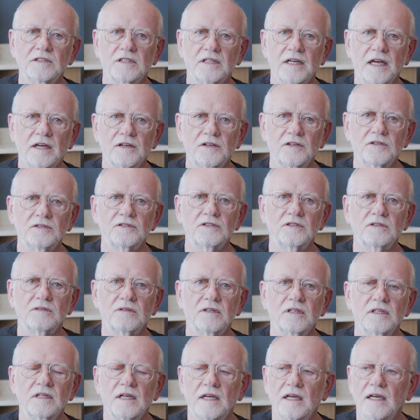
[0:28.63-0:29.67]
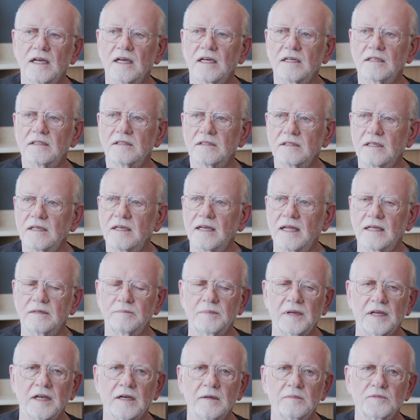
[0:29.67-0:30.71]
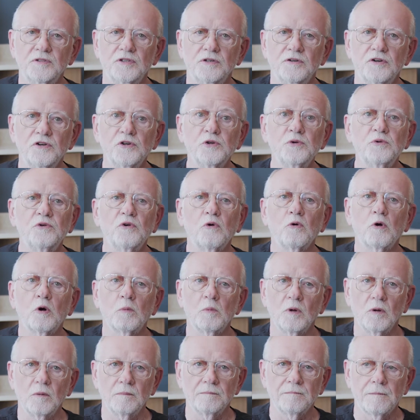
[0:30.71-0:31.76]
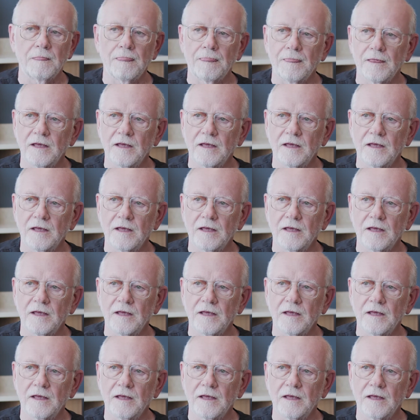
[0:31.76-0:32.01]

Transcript: you get used to it and it becomes your new normal.